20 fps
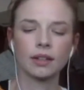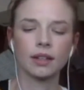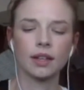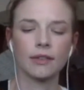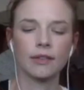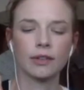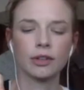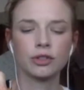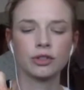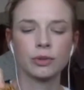If
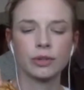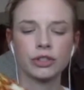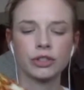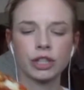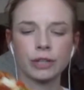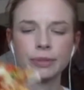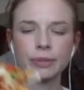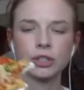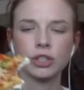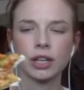you're doing
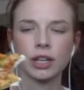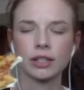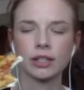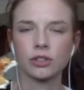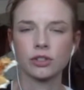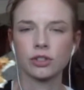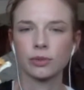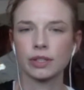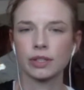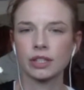jumping jacks, your
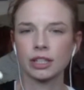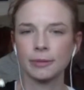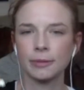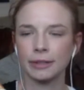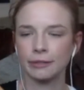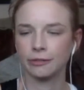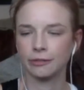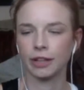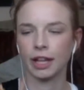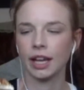sweat's gonna be
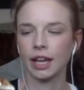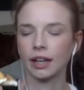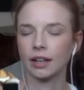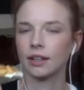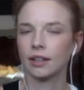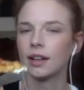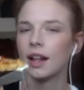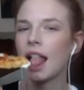flinging.